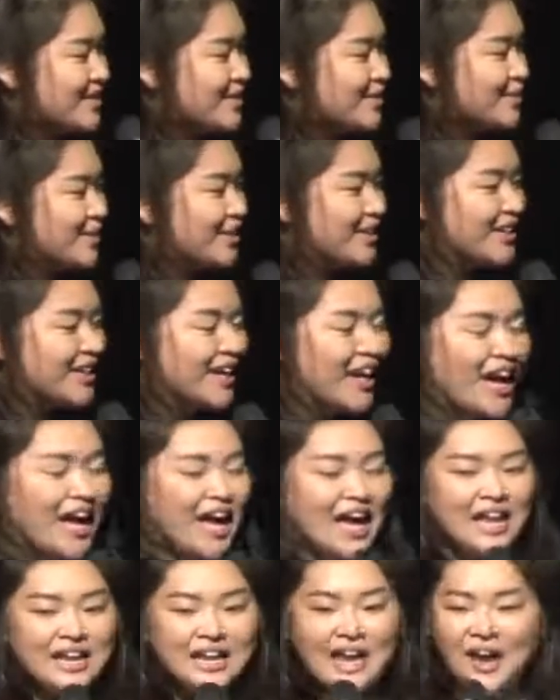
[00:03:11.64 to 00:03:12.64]
the morning.
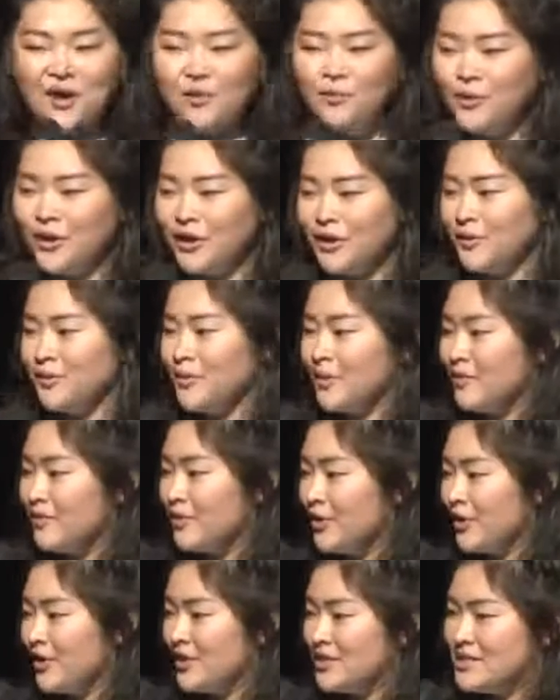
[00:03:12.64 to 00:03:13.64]
Now, what you would have
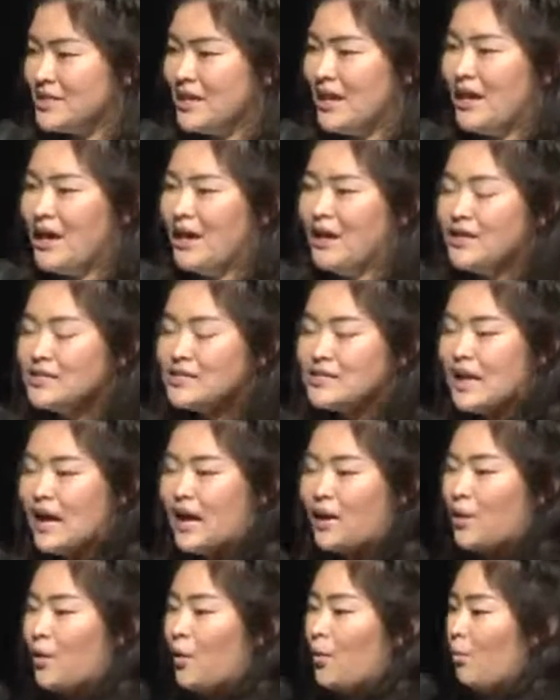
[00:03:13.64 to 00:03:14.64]
noticed there is
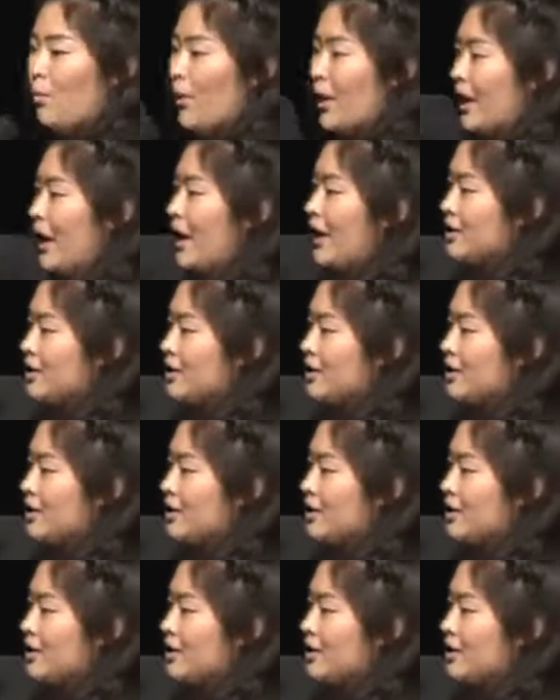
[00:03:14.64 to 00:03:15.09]
that when I